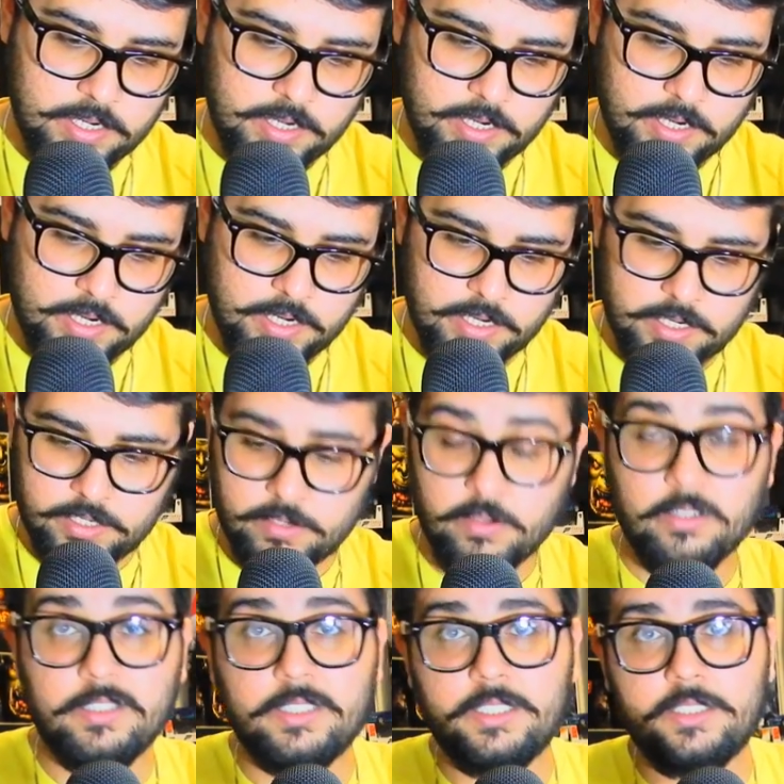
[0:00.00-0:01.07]
And
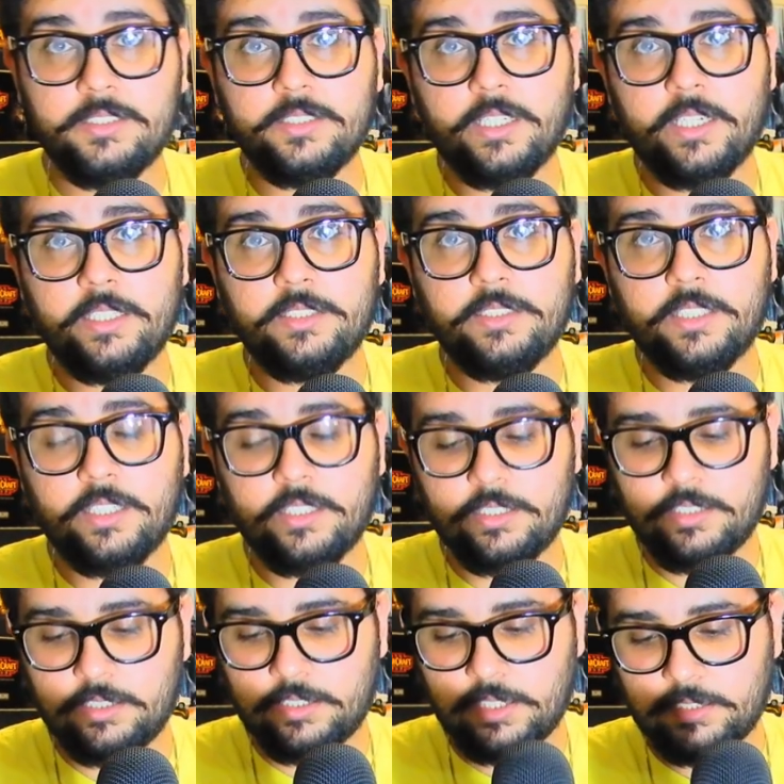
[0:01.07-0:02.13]
on these sides are
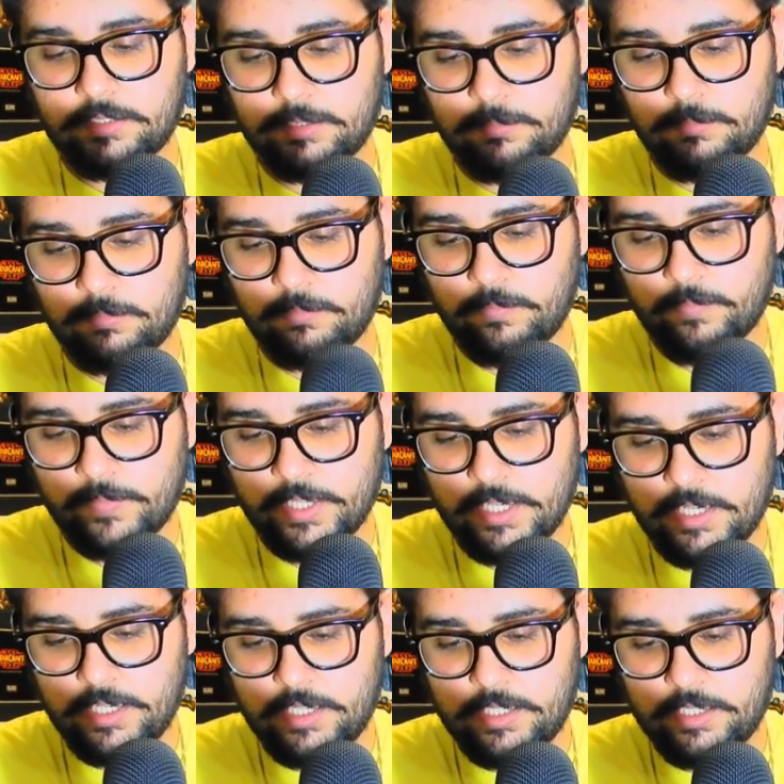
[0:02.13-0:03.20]
the classic
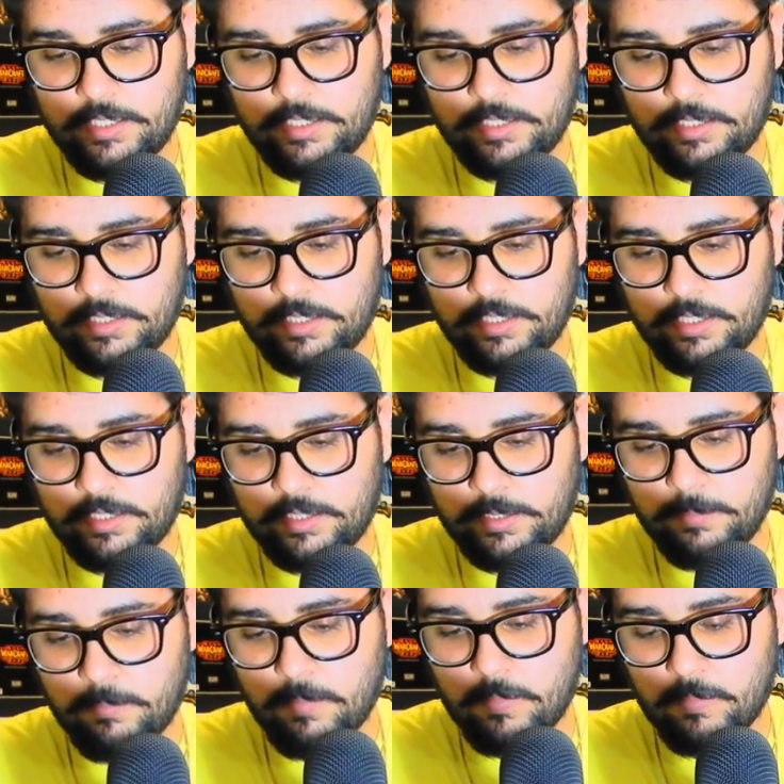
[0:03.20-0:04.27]

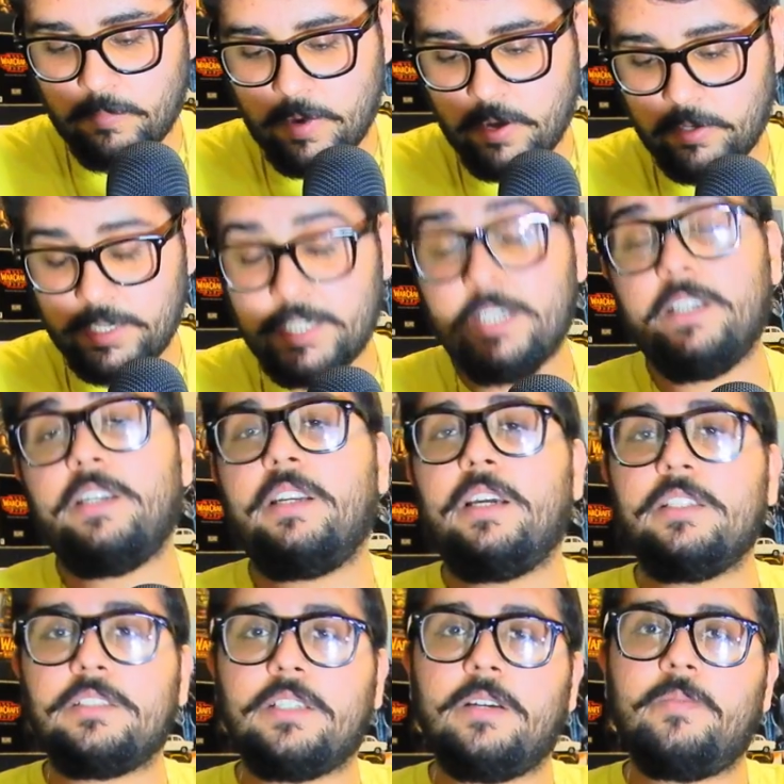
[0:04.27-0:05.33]
Yeti mount. It
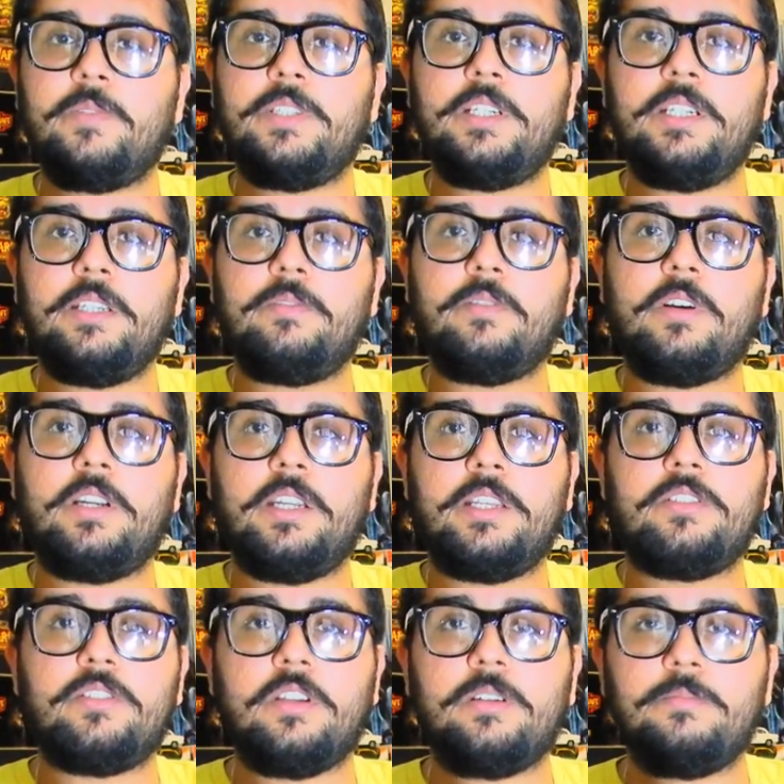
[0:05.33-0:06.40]
does come with the default
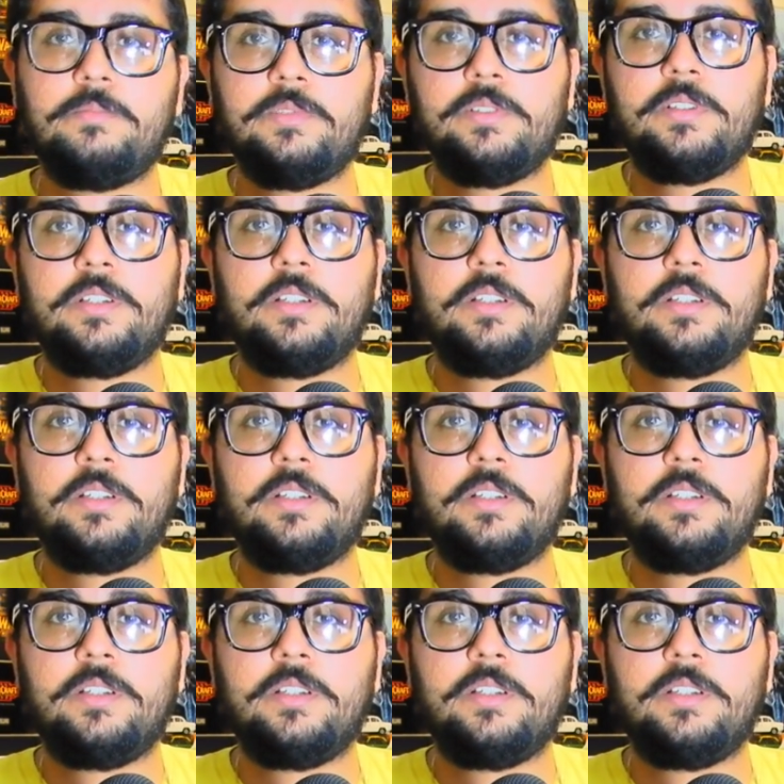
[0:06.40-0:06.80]
desktop